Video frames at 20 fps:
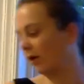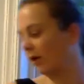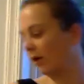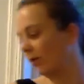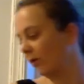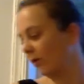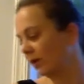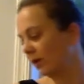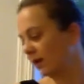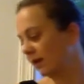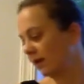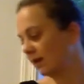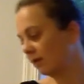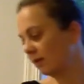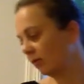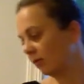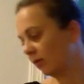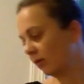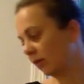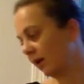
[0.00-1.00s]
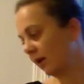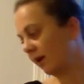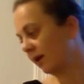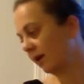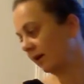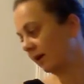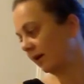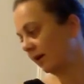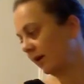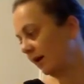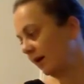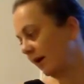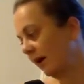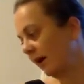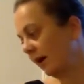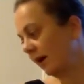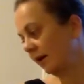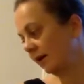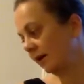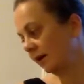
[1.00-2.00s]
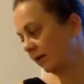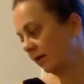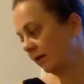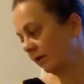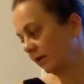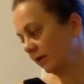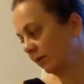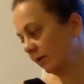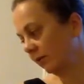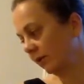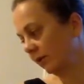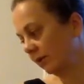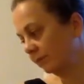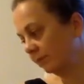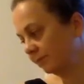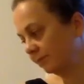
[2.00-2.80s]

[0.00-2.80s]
would equal K at equilibrium.